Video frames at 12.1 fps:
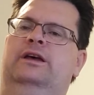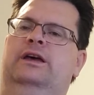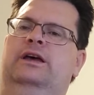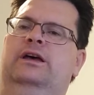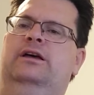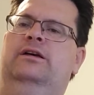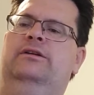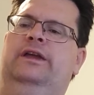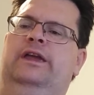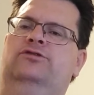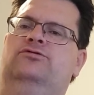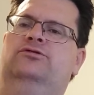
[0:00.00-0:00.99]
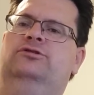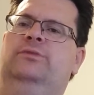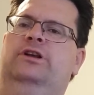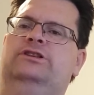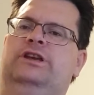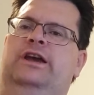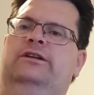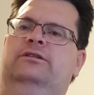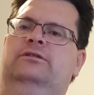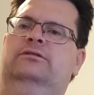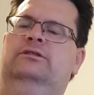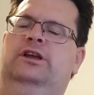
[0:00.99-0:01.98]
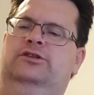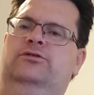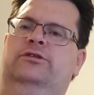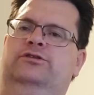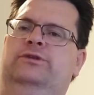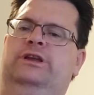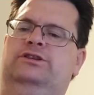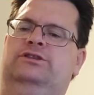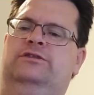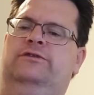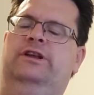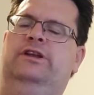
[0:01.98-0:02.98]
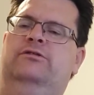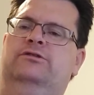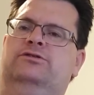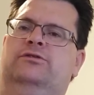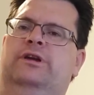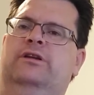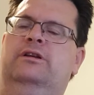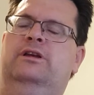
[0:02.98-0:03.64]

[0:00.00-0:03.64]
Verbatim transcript: uh, intro to my channel, uh, to, to each video, sorry.